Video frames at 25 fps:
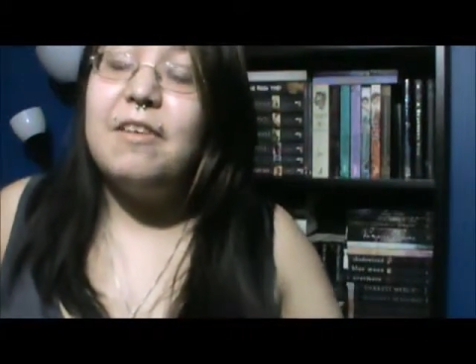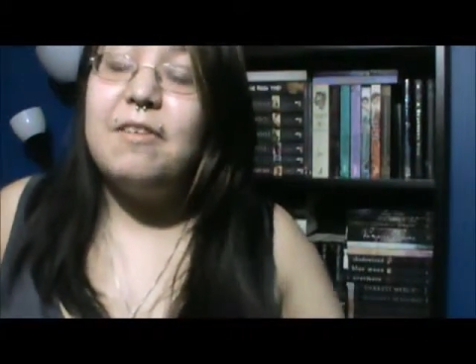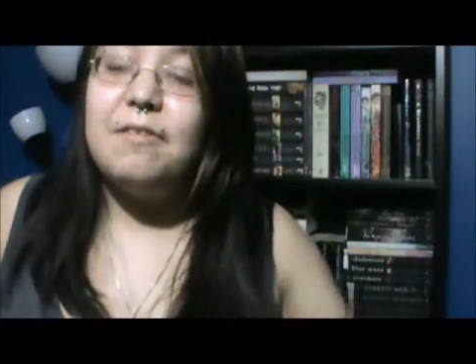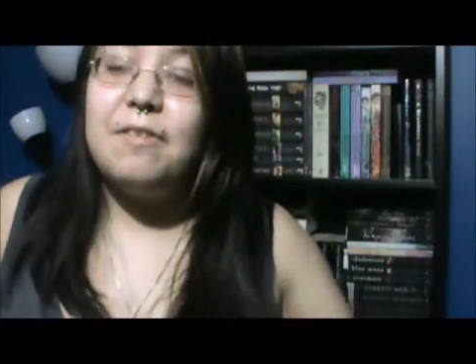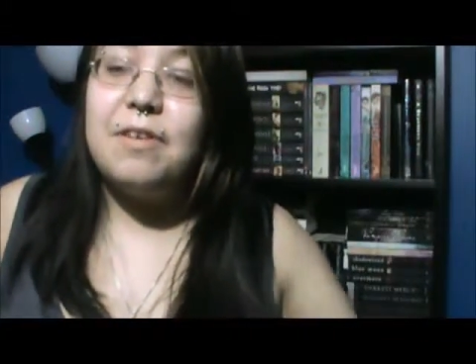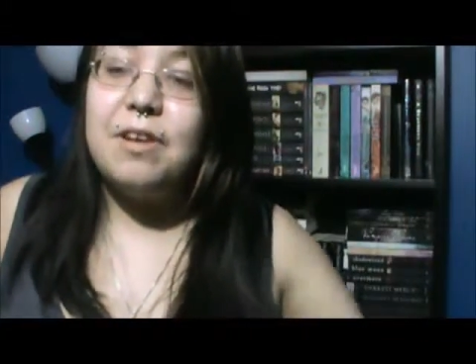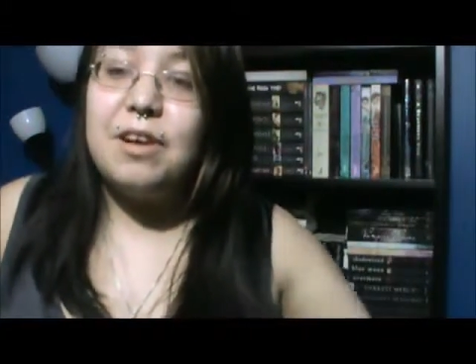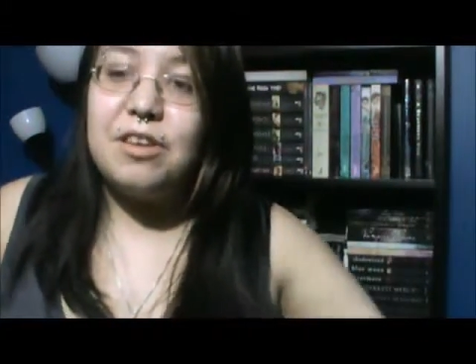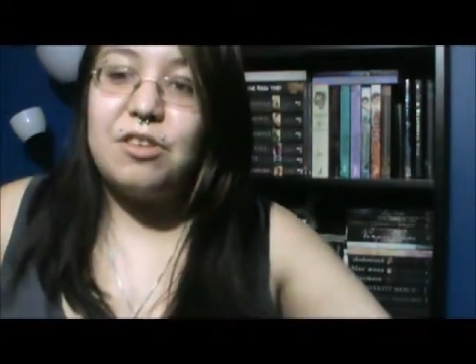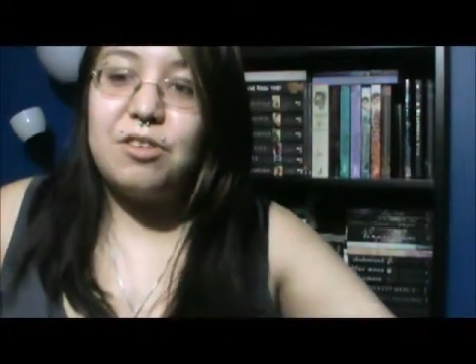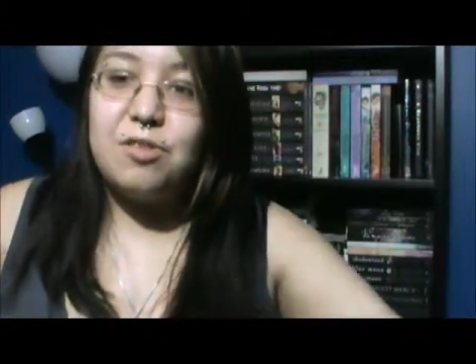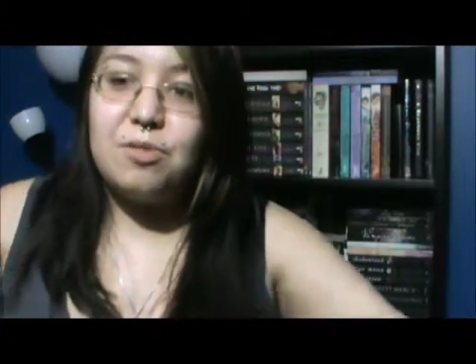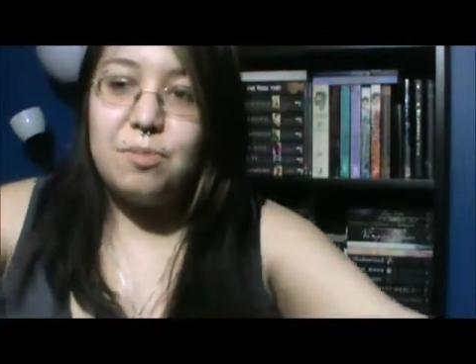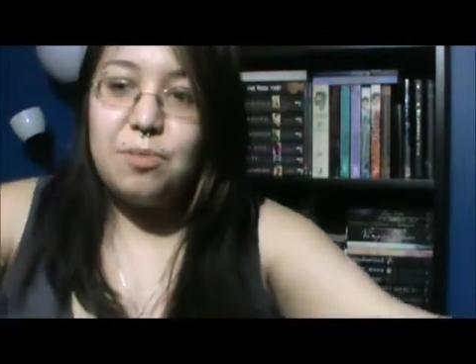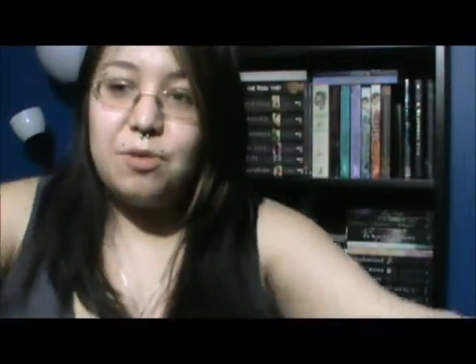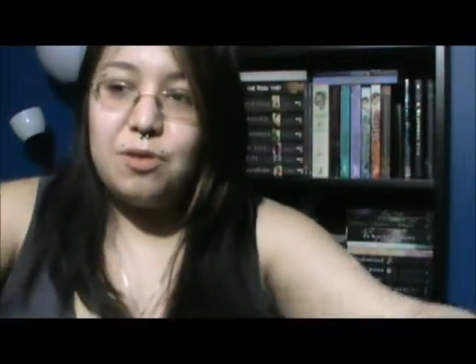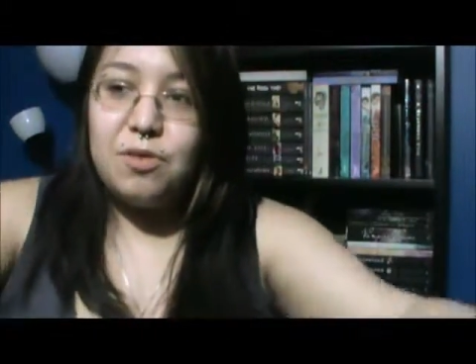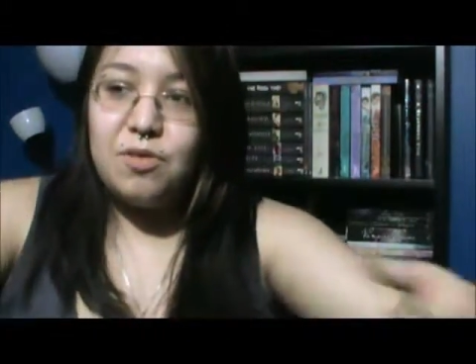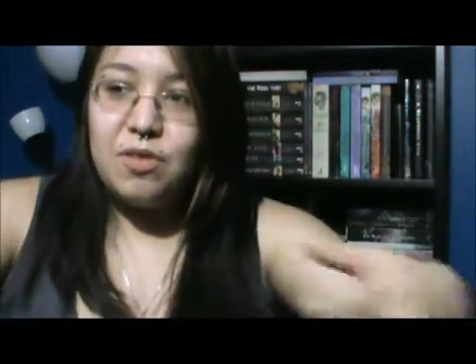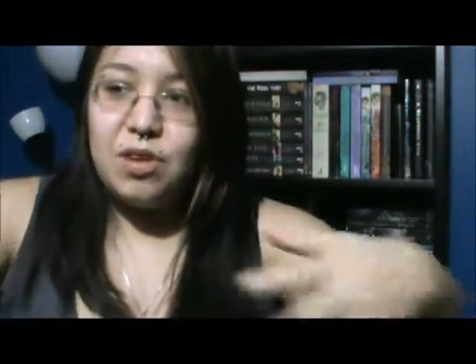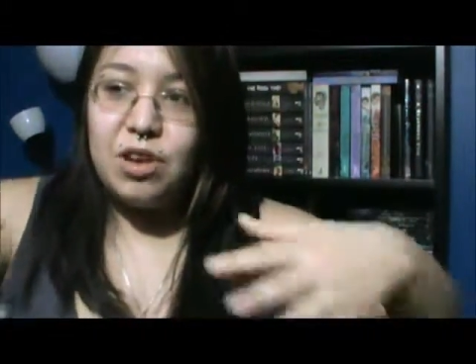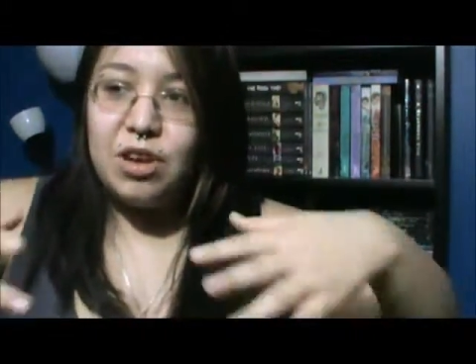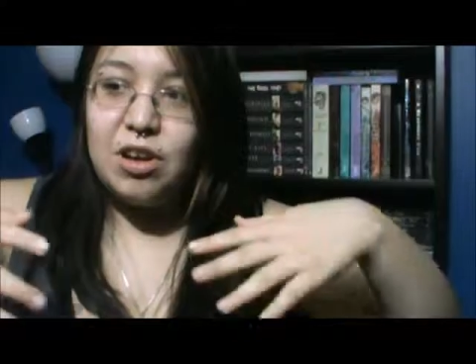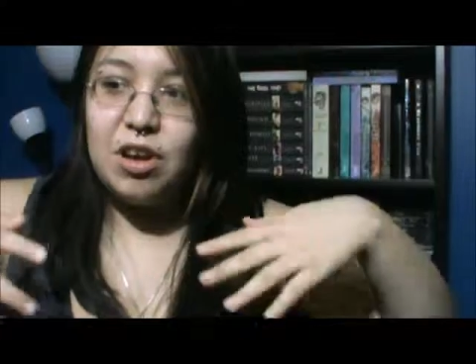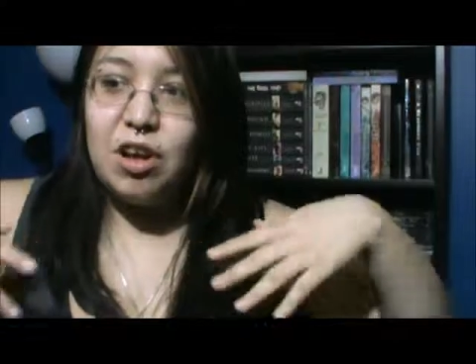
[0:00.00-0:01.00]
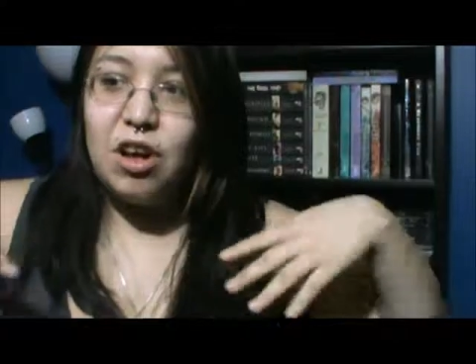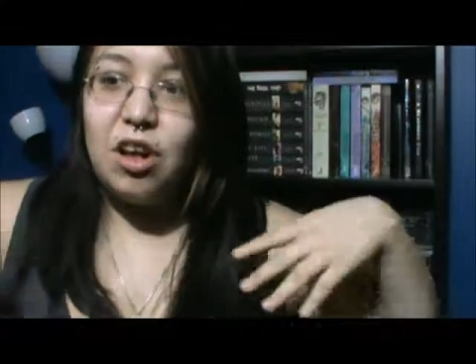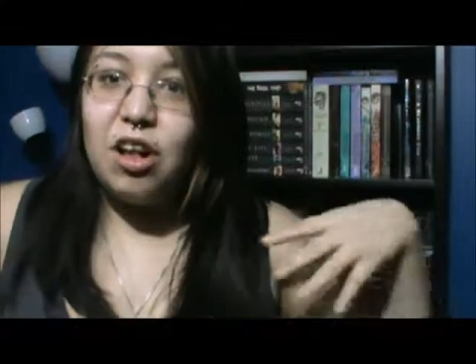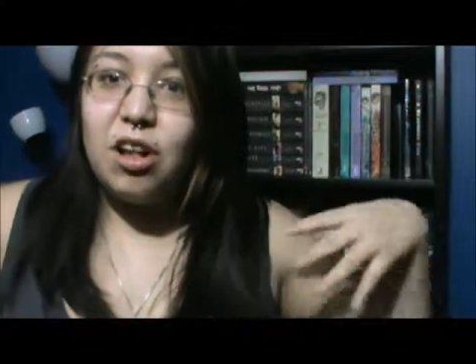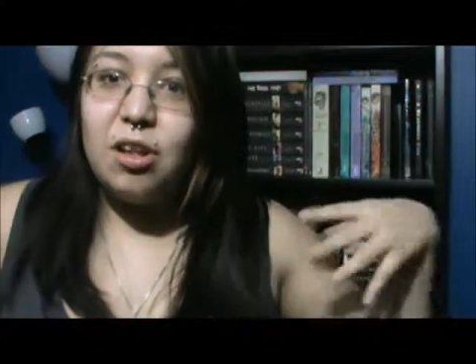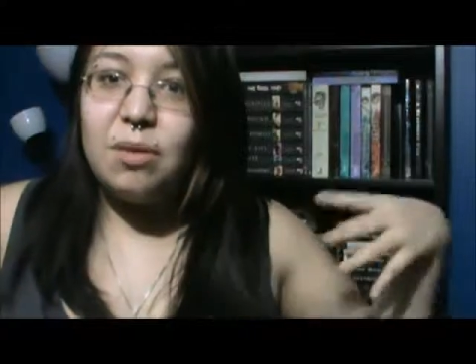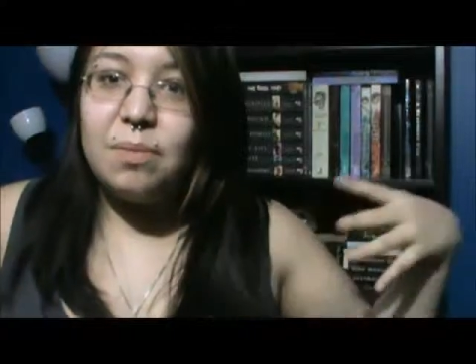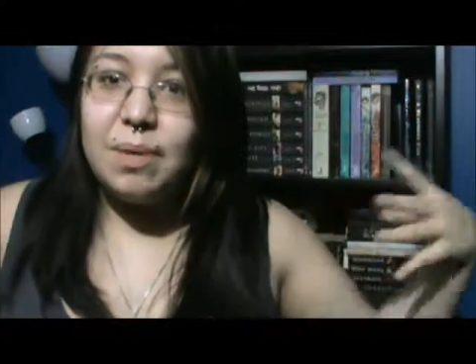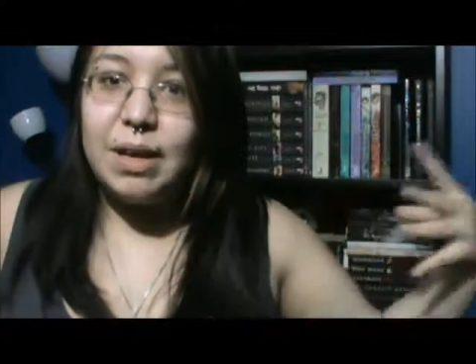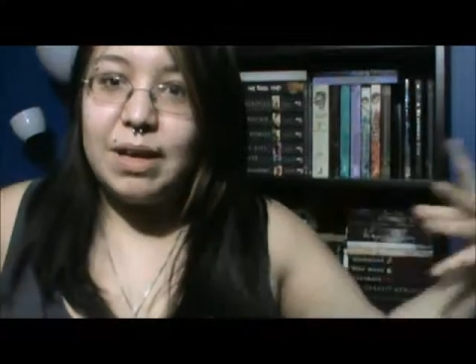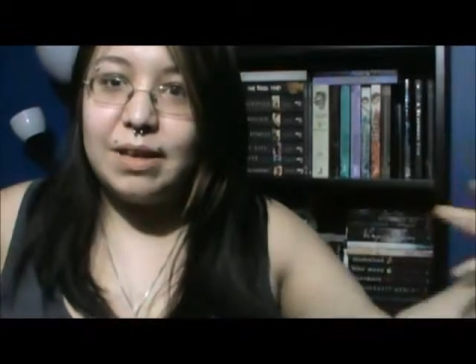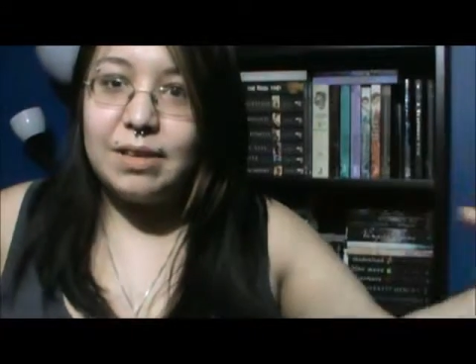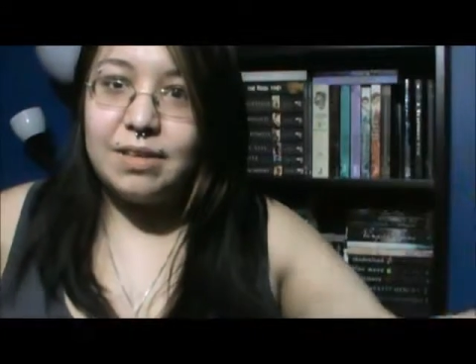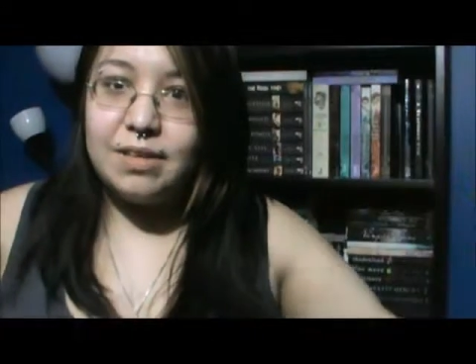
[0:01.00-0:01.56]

finished moving all my